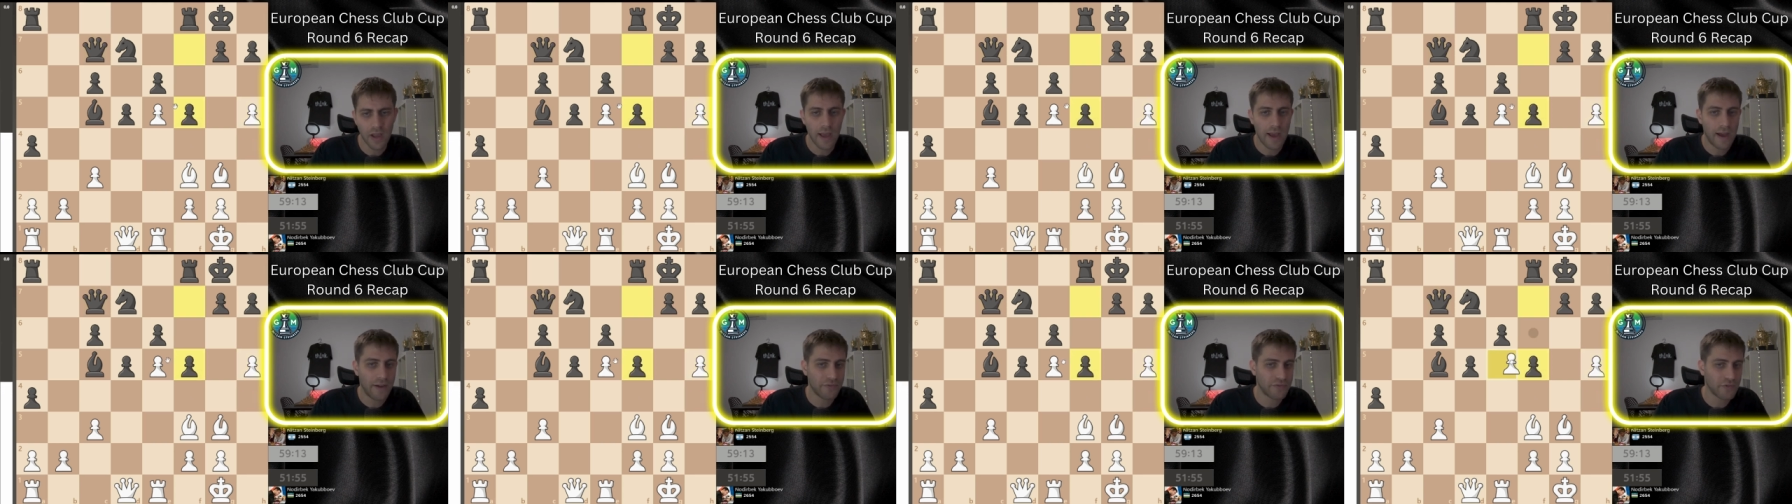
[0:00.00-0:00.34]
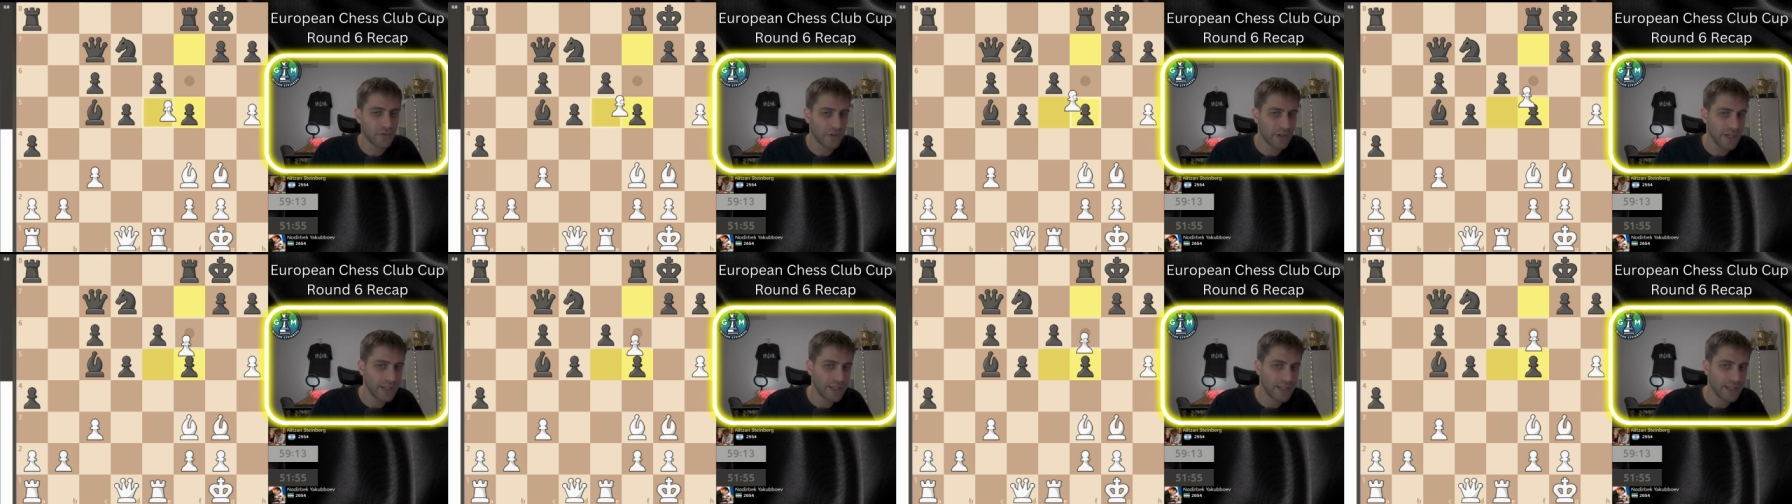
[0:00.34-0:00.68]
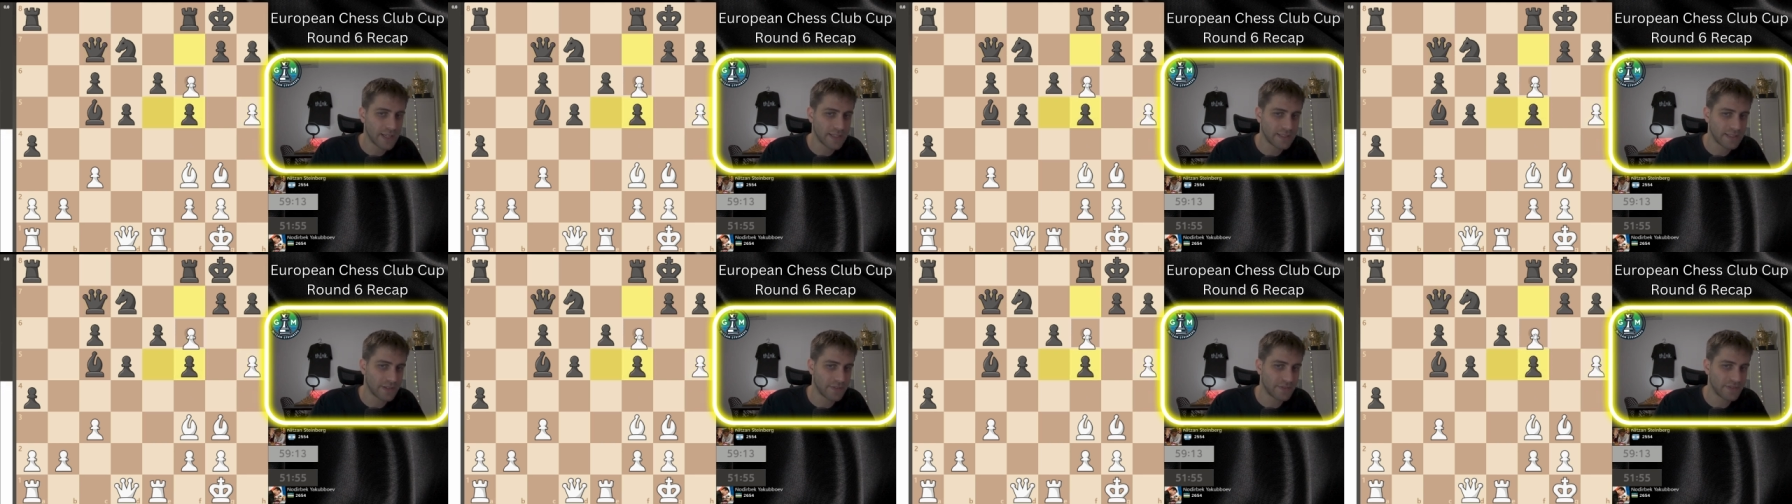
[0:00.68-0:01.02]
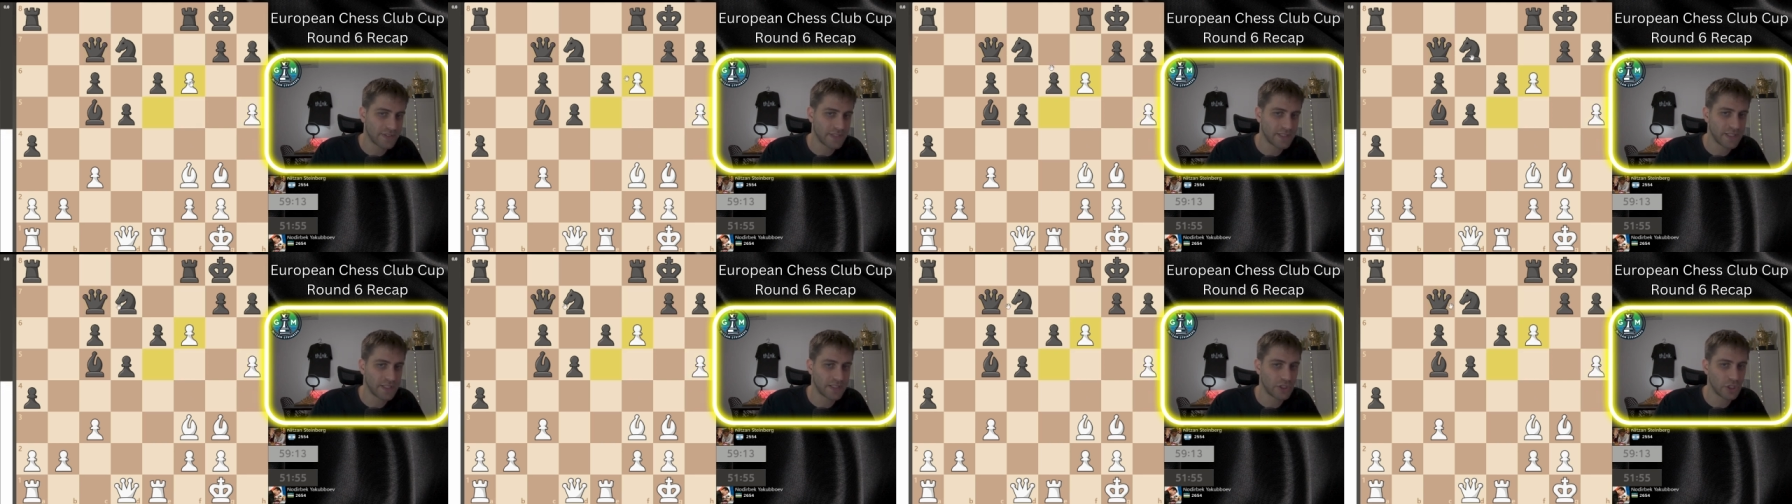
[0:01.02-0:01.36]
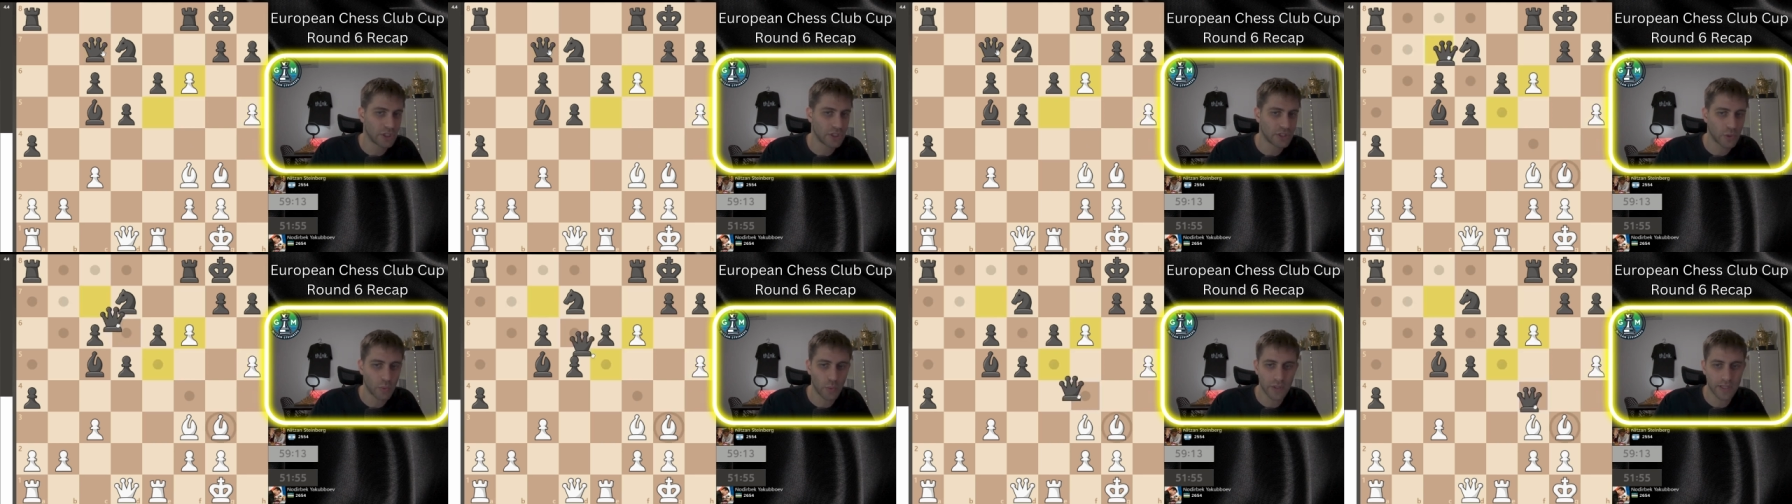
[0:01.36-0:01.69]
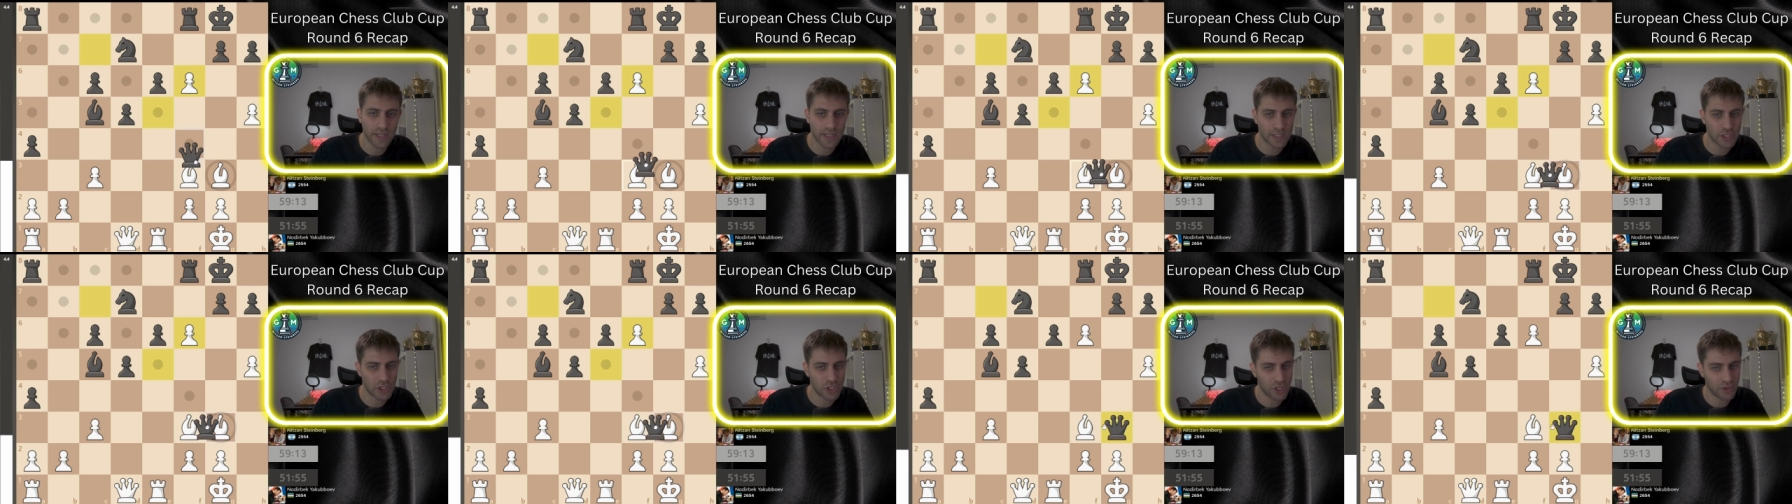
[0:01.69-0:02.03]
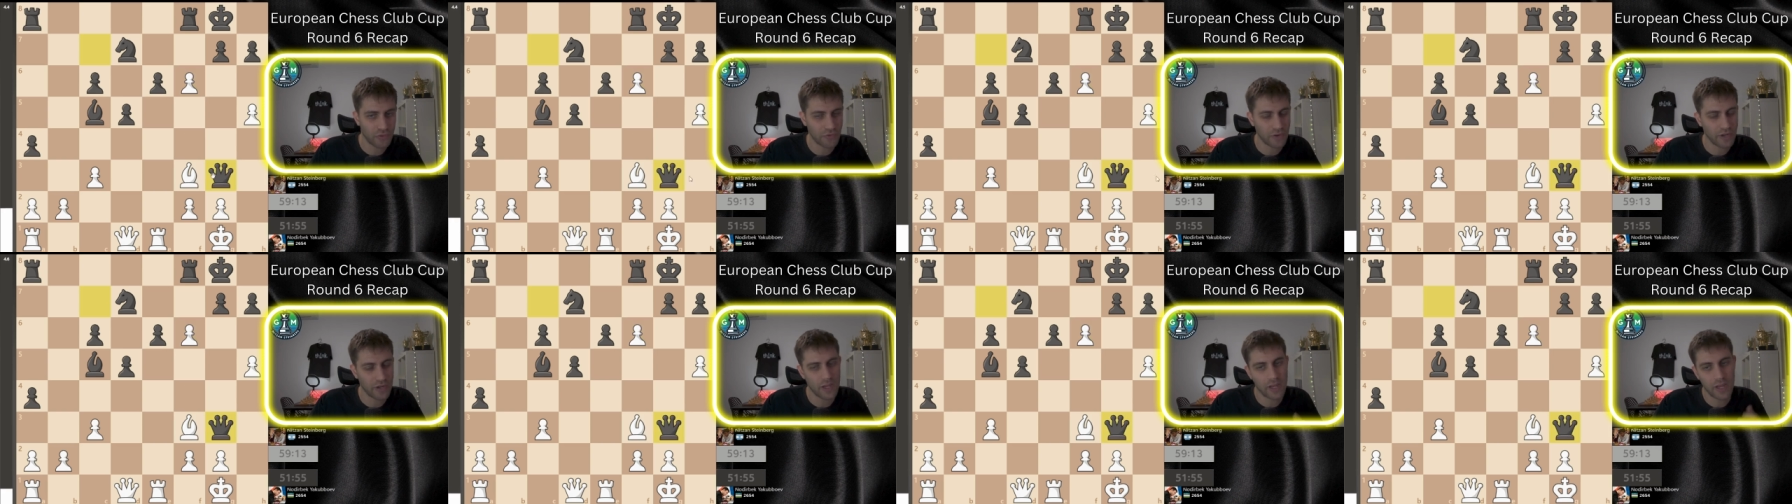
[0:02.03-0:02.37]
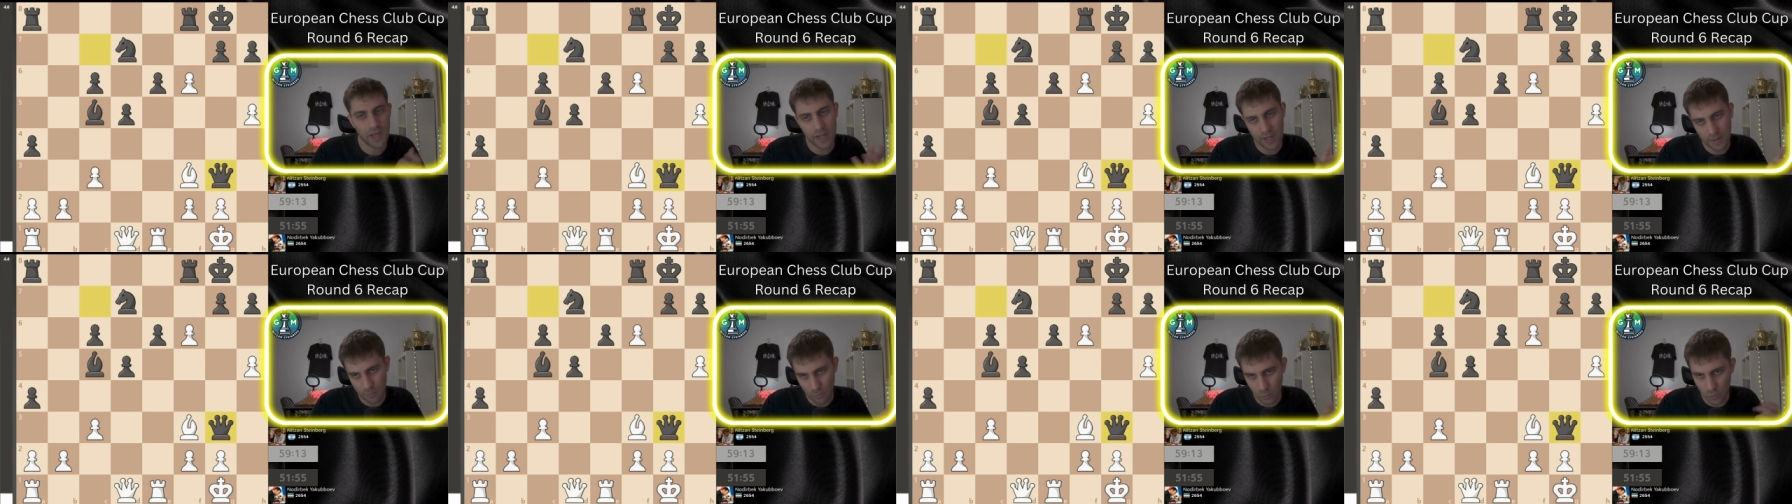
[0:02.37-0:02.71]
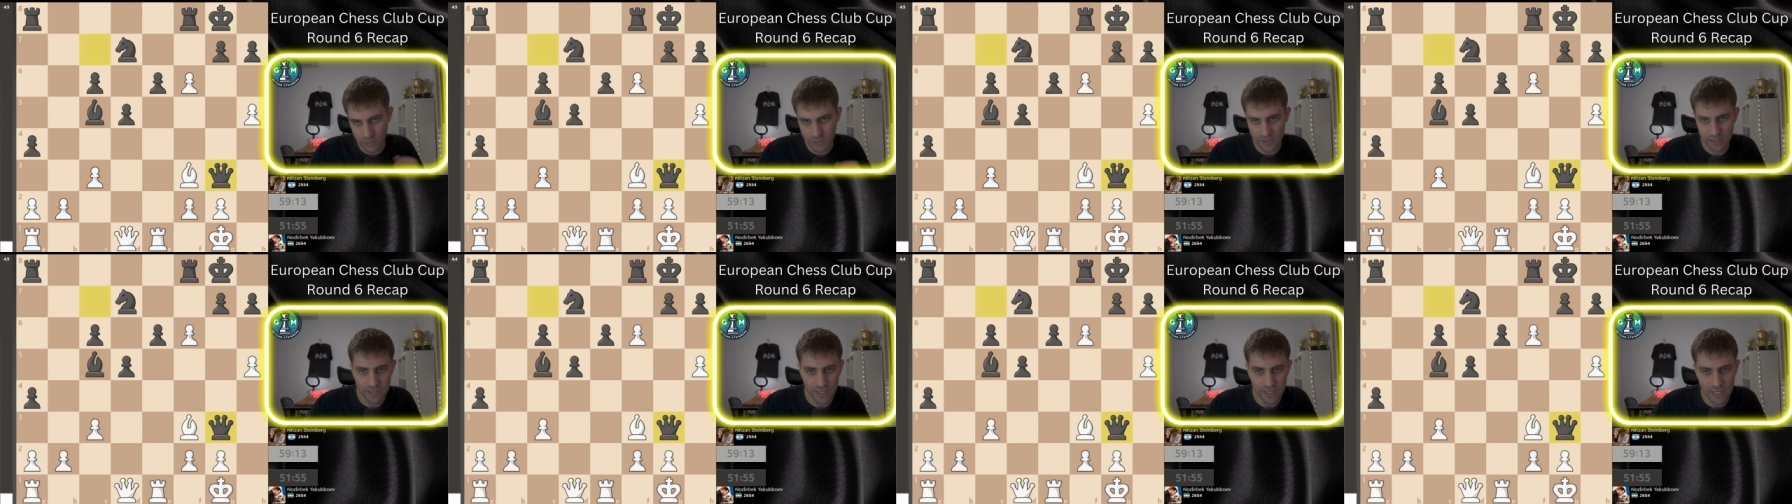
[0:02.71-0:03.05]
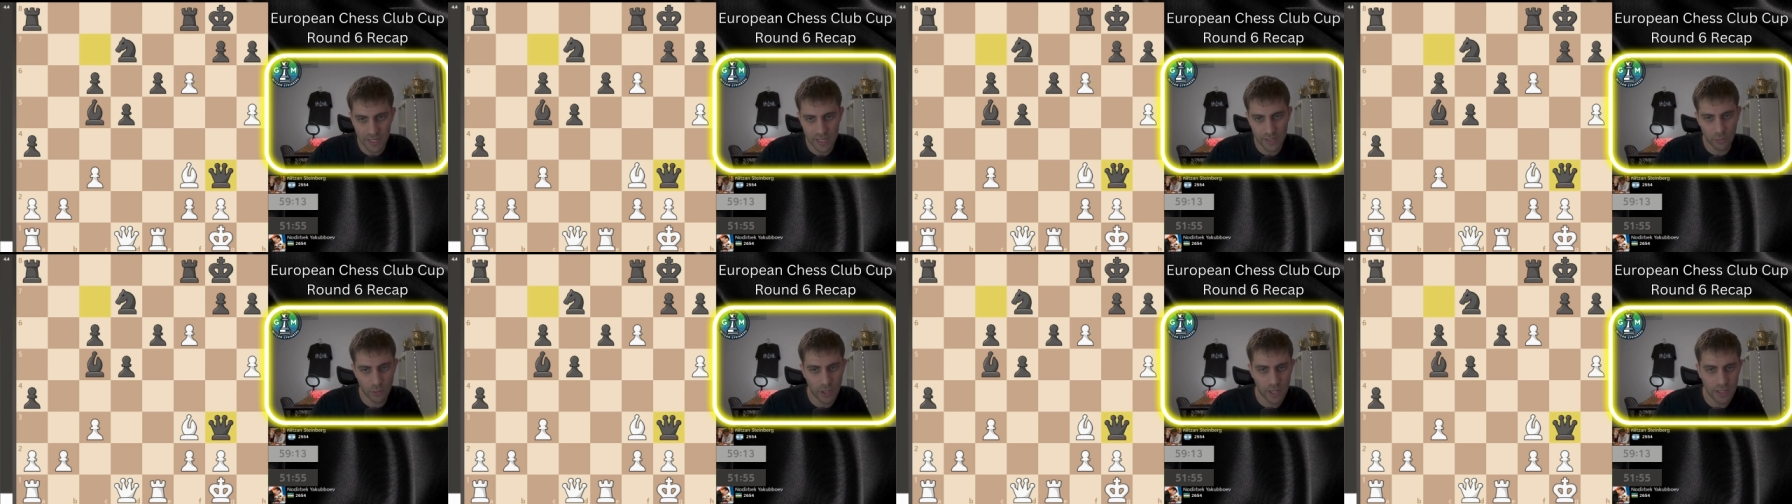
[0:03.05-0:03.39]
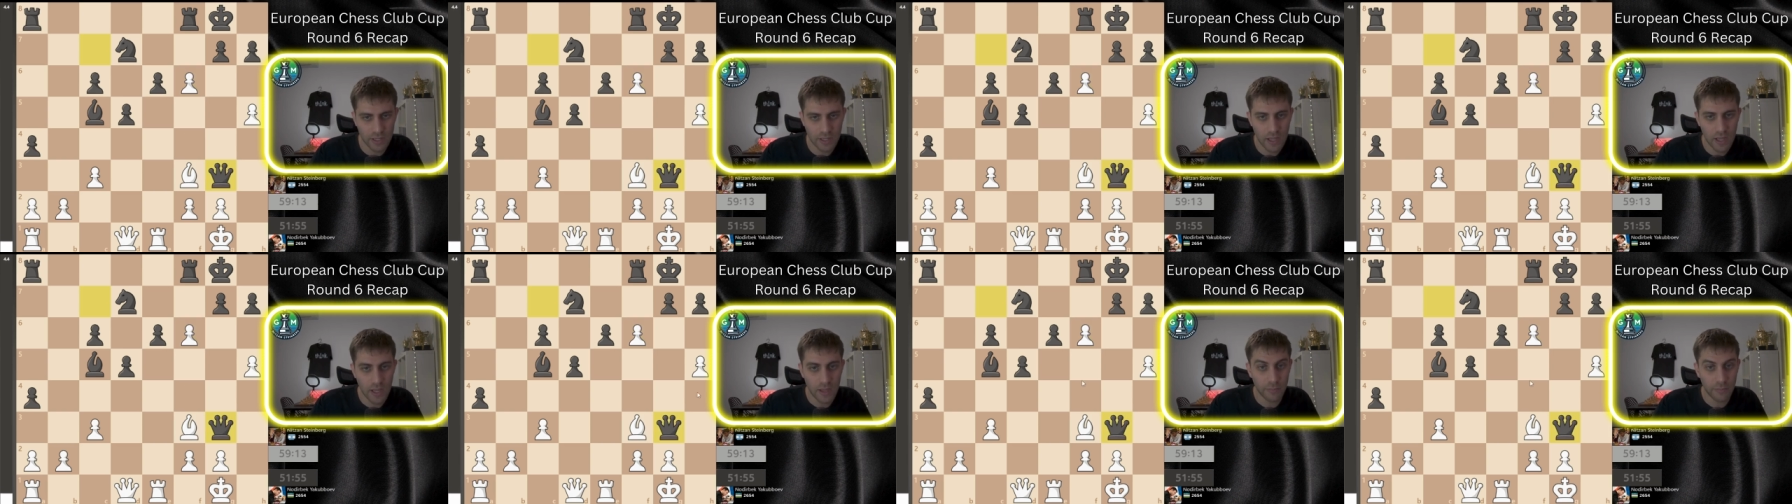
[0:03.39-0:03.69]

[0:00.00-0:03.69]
after e takes f6 just queen takes g3 and I'm losing the game right